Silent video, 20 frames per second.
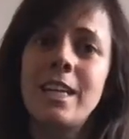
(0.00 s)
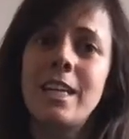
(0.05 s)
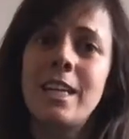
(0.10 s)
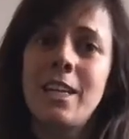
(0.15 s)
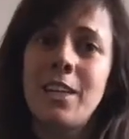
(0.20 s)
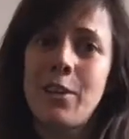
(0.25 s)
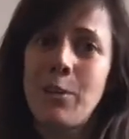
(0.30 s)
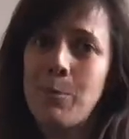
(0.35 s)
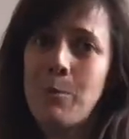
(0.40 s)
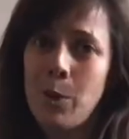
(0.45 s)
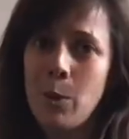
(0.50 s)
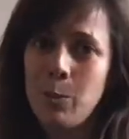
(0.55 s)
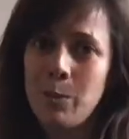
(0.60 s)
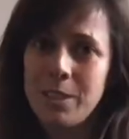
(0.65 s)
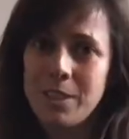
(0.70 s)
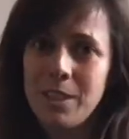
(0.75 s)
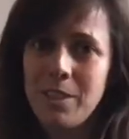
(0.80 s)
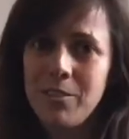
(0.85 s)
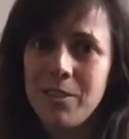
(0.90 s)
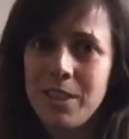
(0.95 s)
The purpose
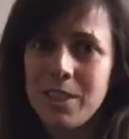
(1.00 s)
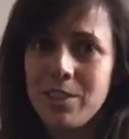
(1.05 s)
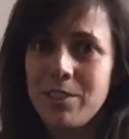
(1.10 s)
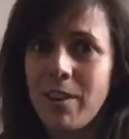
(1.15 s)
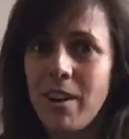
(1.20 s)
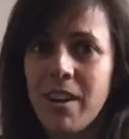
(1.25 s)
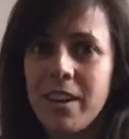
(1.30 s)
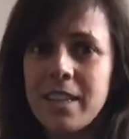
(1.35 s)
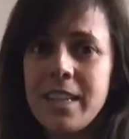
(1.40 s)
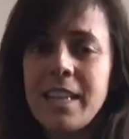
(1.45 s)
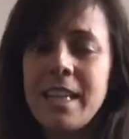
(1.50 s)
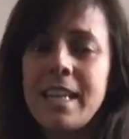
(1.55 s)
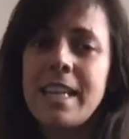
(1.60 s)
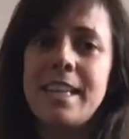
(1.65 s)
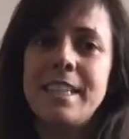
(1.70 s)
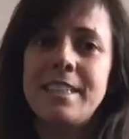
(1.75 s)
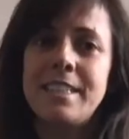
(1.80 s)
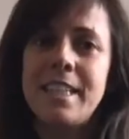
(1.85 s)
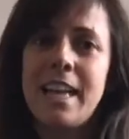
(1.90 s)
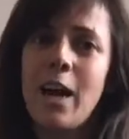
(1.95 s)
of this song
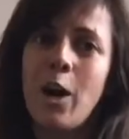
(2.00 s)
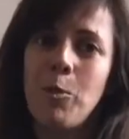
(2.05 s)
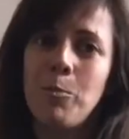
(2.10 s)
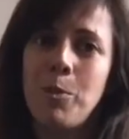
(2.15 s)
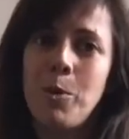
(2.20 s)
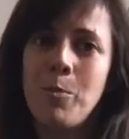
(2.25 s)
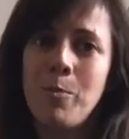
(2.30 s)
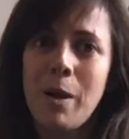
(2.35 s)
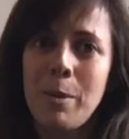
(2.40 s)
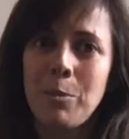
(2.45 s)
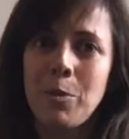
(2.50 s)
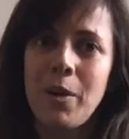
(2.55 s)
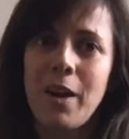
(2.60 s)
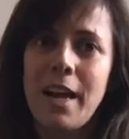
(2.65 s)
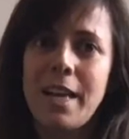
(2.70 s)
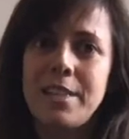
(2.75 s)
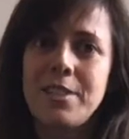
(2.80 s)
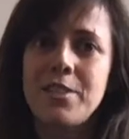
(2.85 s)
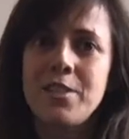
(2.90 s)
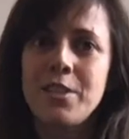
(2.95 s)
is to help you
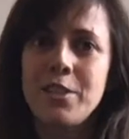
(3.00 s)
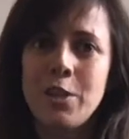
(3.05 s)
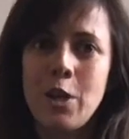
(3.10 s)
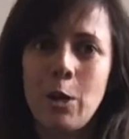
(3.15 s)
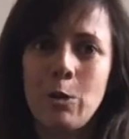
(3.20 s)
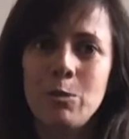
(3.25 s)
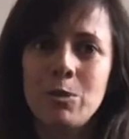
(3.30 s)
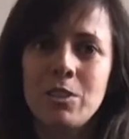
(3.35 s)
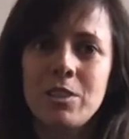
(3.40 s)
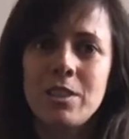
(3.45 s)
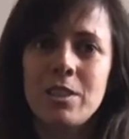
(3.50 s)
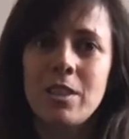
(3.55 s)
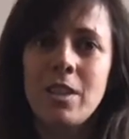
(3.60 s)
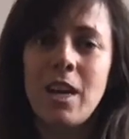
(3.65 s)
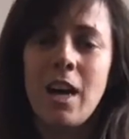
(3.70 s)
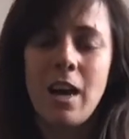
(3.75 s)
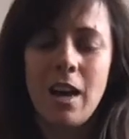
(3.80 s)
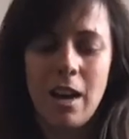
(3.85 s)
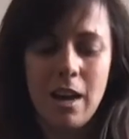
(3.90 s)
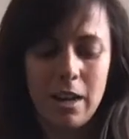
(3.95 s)
memorize the notes,
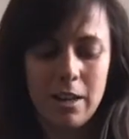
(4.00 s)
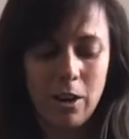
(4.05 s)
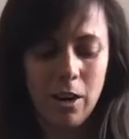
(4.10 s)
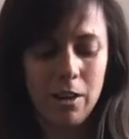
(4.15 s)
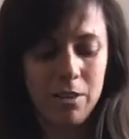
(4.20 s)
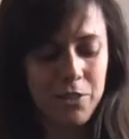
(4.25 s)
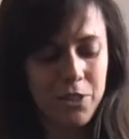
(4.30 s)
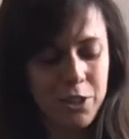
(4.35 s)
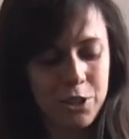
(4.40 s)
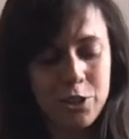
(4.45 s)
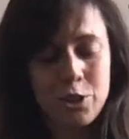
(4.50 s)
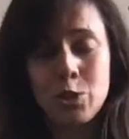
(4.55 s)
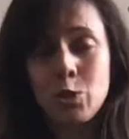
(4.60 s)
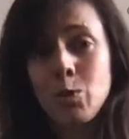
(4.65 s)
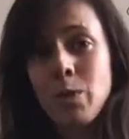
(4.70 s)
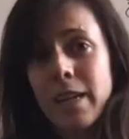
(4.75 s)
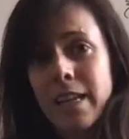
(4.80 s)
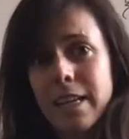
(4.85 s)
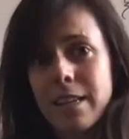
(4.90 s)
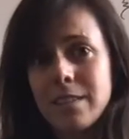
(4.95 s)
the
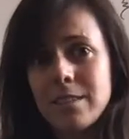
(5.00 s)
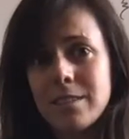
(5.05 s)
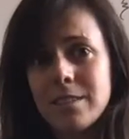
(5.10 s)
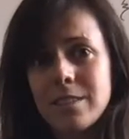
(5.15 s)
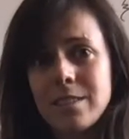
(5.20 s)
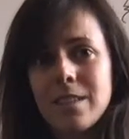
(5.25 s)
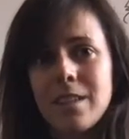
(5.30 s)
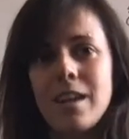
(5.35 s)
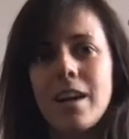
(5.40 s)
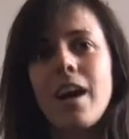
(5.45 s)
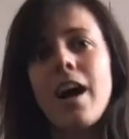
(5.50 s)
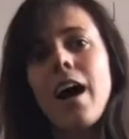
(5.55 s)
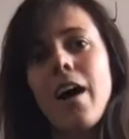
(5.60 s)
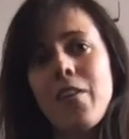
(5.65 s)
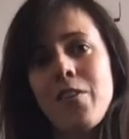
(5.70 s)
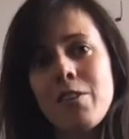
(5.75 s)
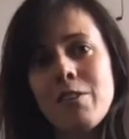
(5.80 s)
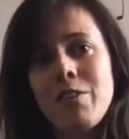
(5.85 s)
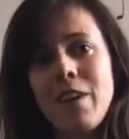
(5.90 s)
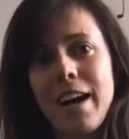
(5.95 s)
strings on
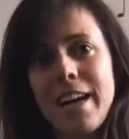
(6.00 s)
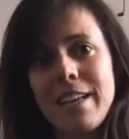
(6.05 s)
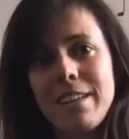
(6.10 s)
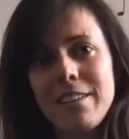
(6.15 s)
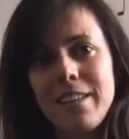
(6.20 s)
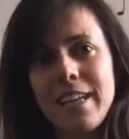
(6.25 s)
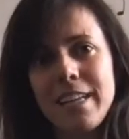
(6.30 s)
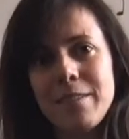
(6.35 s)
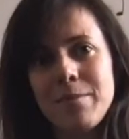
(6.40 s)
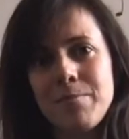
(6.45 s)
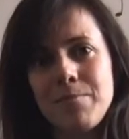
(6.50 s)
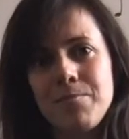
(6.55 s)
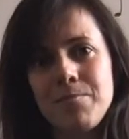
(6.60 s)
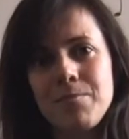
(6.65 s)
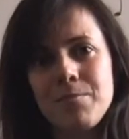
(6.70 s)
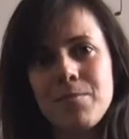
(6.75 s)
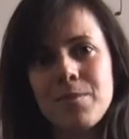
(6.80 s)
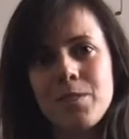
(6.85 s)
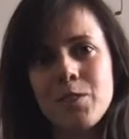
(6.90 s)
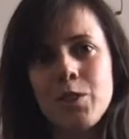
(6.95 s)
the violin.
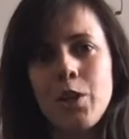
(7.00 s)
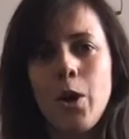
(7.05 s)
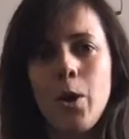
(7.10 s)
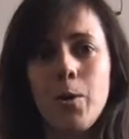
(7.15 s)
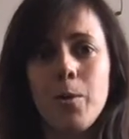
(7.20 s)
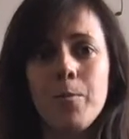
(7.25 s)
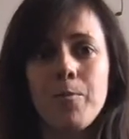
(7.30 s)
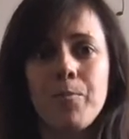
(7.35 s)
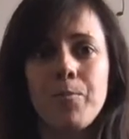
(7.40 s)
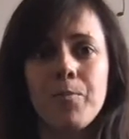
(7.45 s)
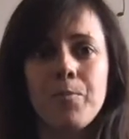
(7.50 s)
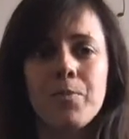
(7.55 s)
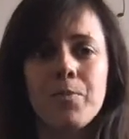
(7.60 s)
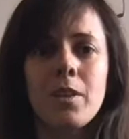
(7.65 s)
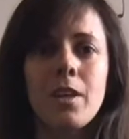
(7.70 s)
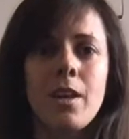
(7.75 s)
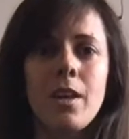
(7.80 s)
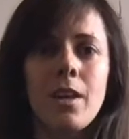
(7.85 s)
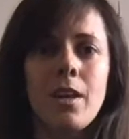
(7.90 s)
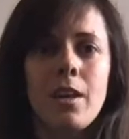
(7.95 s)
So,
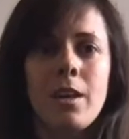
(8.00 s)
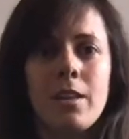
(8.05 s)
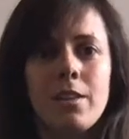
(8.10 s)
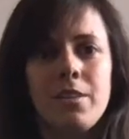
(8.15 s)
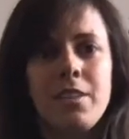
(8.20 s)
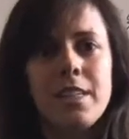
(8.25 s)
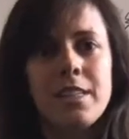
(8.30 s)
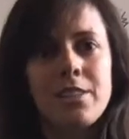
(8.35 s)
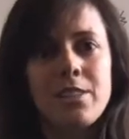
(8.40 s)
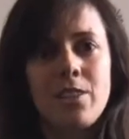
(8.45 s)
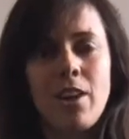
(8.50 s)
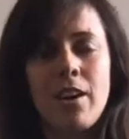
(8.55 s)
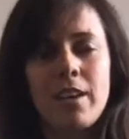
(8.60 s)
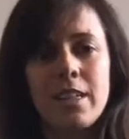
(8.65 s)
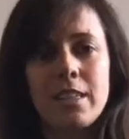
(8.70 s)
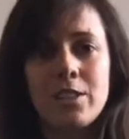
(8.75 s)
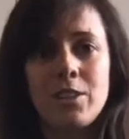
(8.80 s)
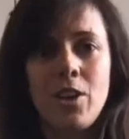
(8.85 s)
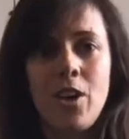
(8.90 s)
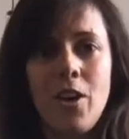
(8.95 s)
this song
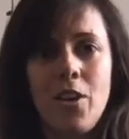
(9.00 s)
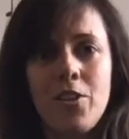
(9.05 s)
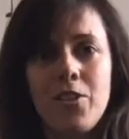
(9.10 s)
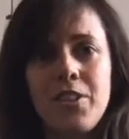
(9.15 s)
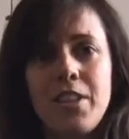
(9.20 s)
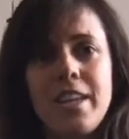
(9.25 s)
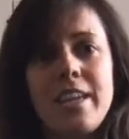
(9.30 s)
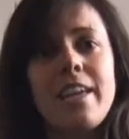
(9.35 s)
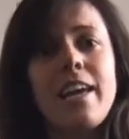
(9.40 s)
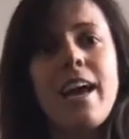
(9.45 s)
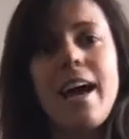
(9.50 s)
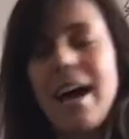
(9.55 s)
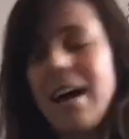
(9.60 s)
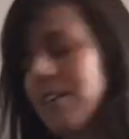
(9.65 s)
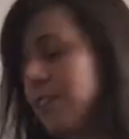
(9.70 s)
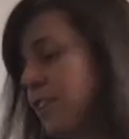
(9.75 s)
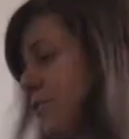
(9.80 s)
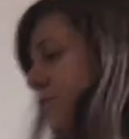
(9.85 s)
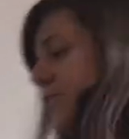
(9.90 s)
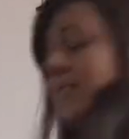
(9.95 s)
is called the
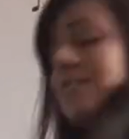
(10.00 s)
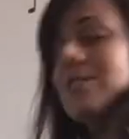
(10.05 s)
Elephant